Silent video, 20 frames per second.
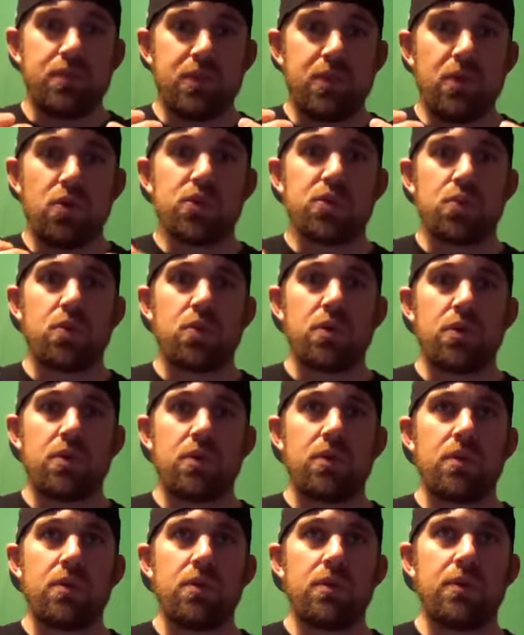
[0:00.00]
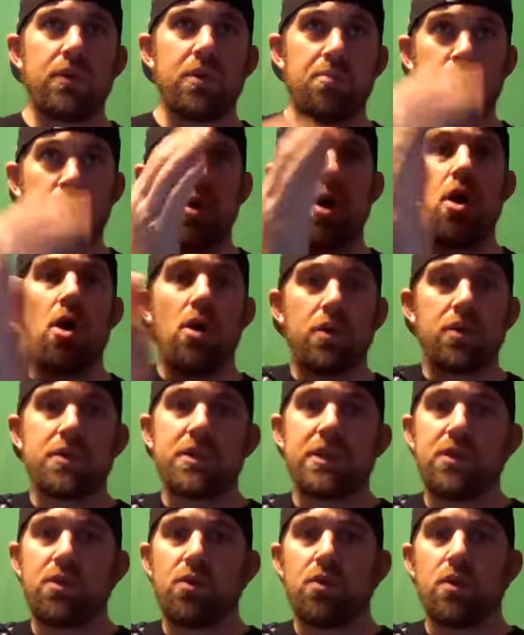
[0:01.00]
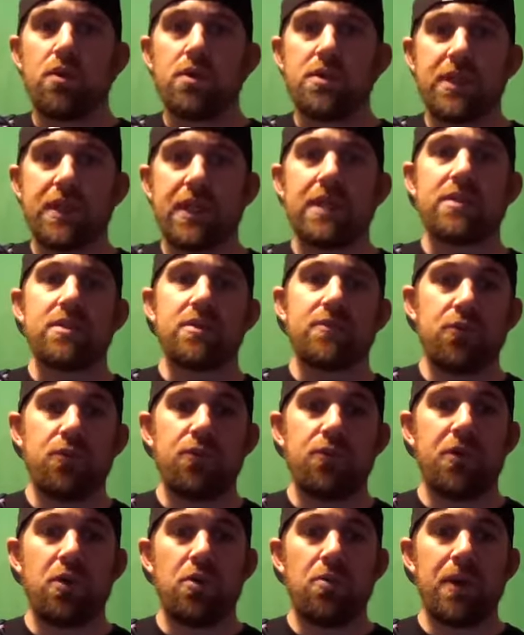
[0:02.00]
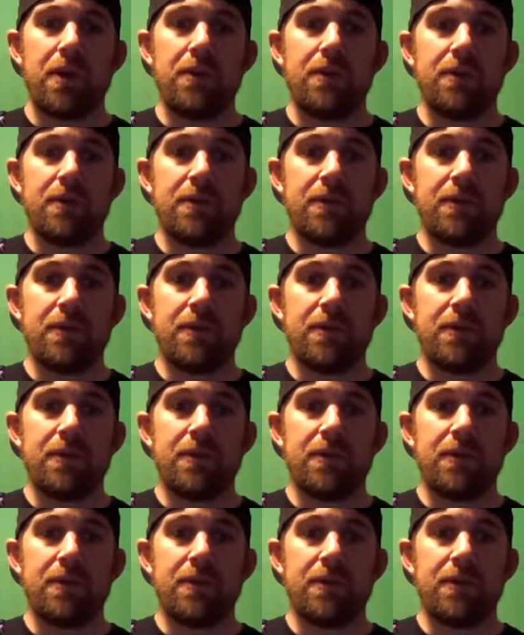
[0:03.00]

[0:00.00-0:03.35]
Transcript: those were the prongs in order to get to fulfillment.